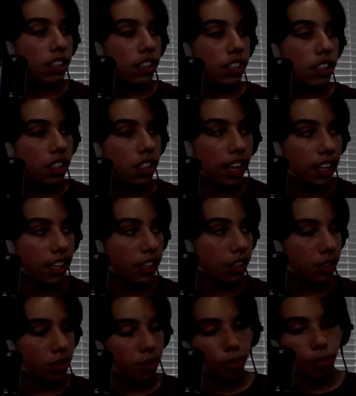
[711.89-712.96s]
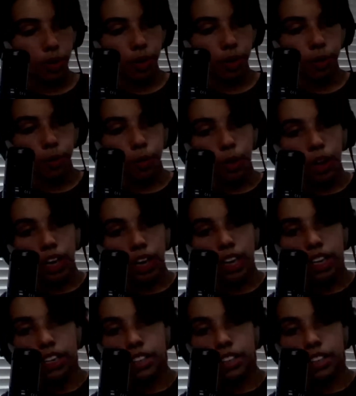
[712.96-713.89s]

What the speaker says: for like just rewires your brain